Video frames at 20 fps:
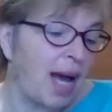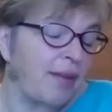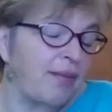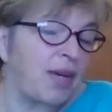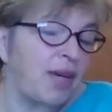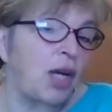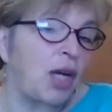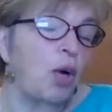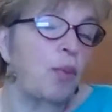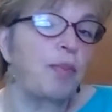
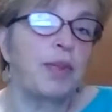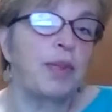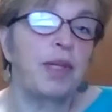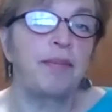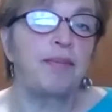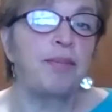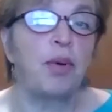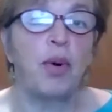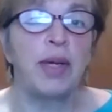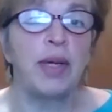I've got
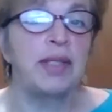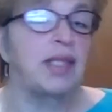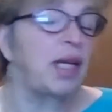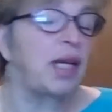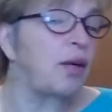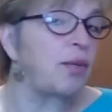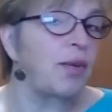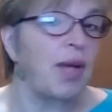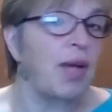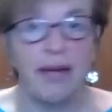opening points.
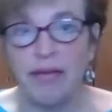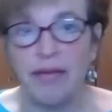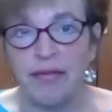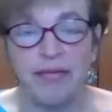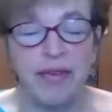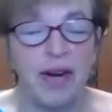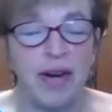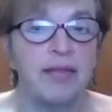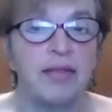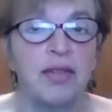I don't have a
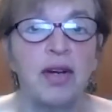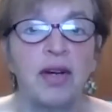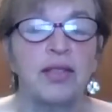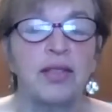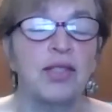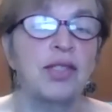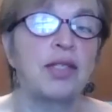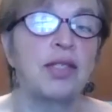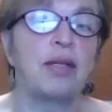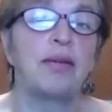five
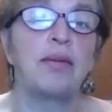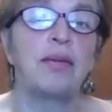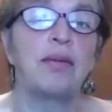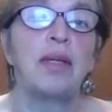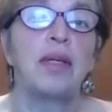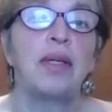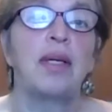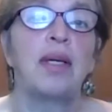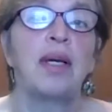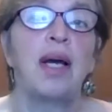card suit.
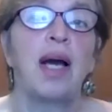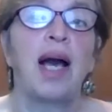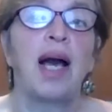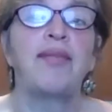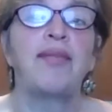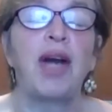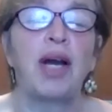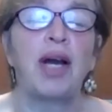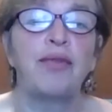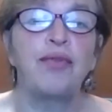
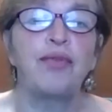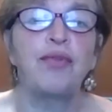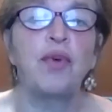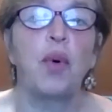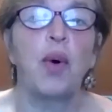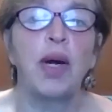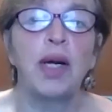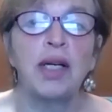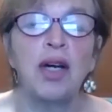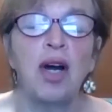I've got
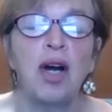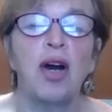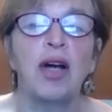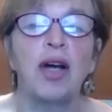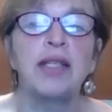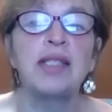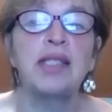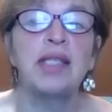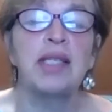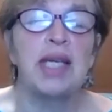four
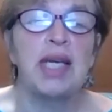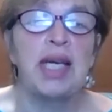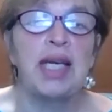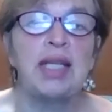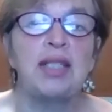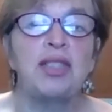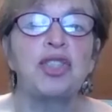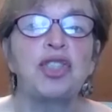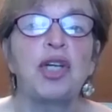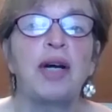cards in
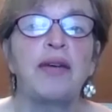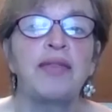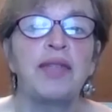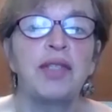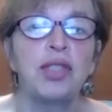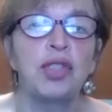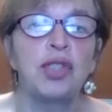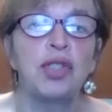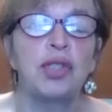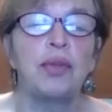each of
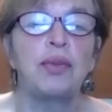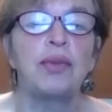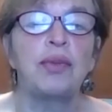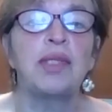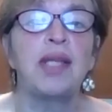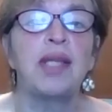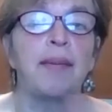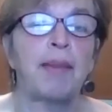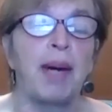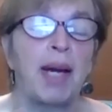the
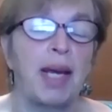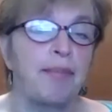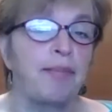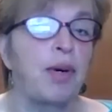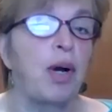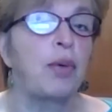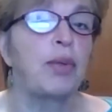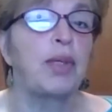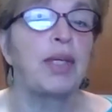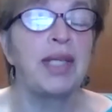suits that my
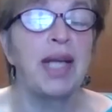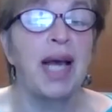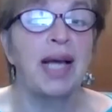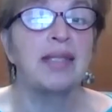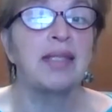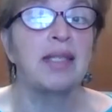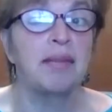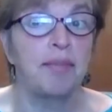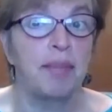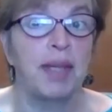opponent
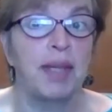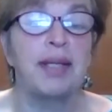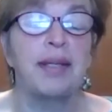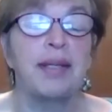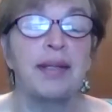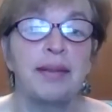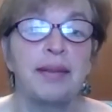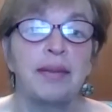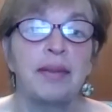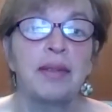hasn't bid.
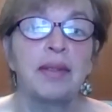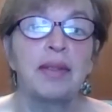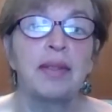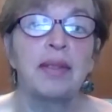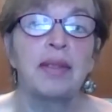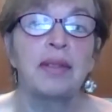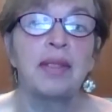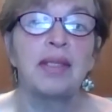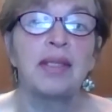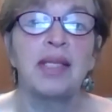
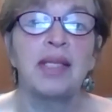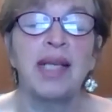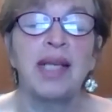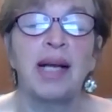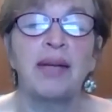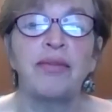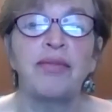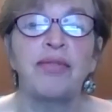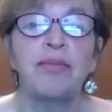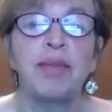Does this
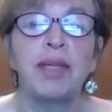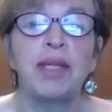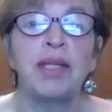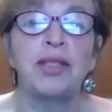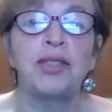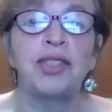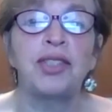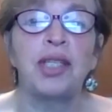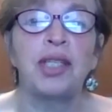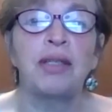sound
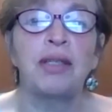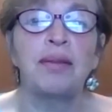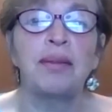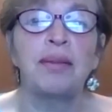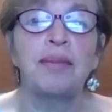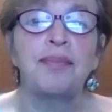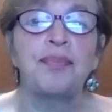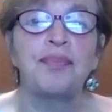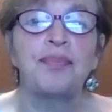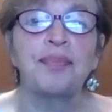familiar to
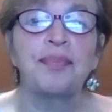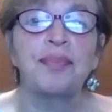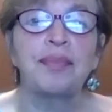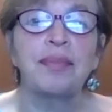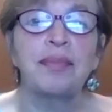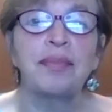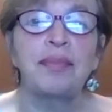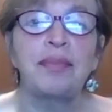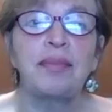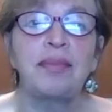you?
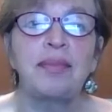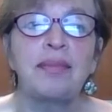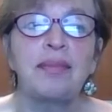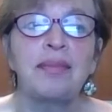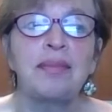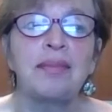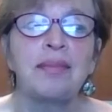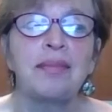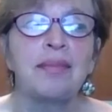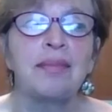Yes.